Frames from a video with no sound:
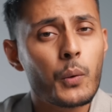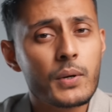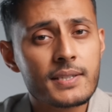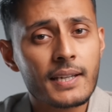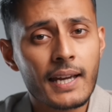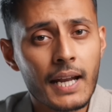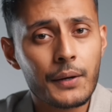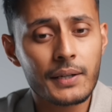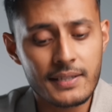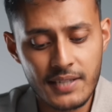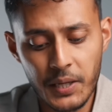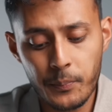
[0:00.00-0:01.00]
want to get out
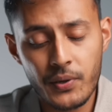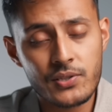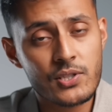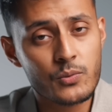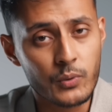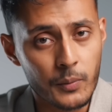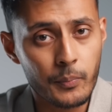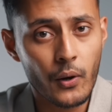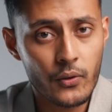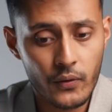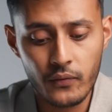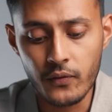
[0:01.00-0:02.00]
and take pictures with
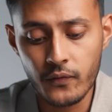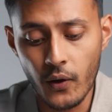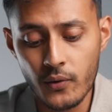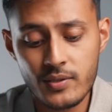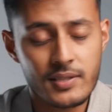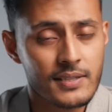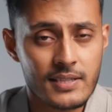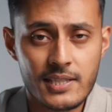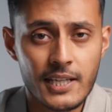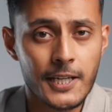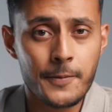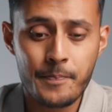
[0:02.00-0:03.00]
both of the phones and
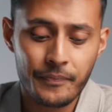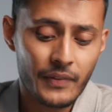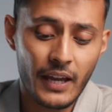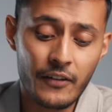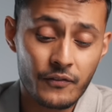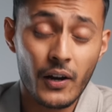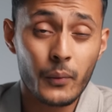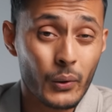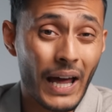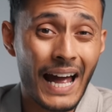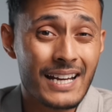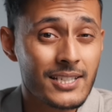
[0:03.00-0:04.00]
see if I will
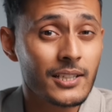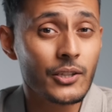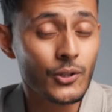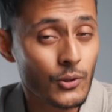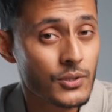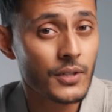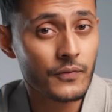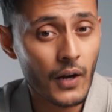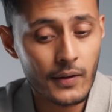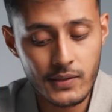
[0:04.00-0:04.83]
actually use the 5